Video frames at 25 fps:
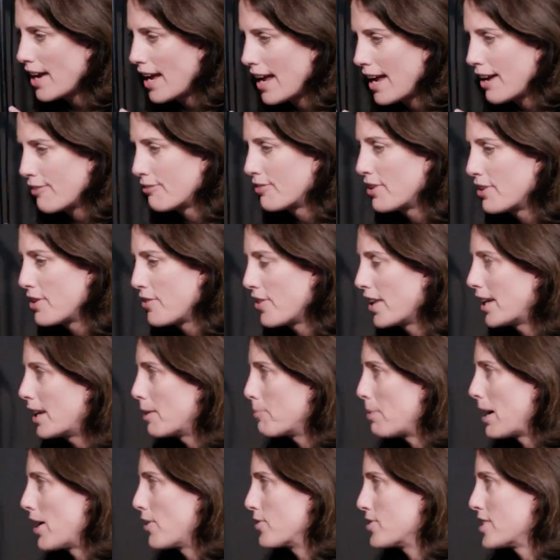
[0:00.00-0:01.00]
everything
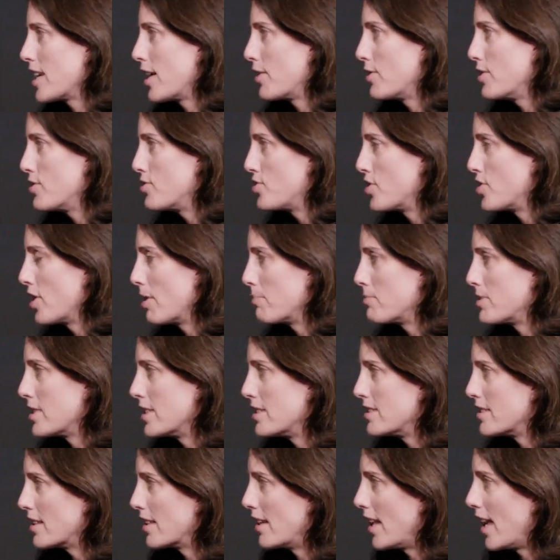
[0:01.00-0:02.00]
about how you jumped
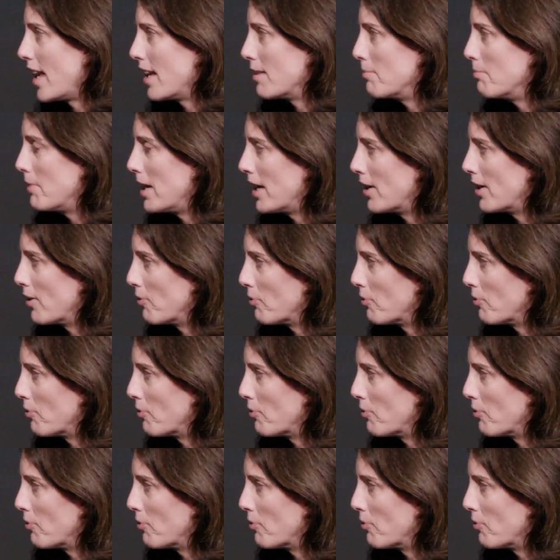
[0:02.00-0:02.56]
into that and made it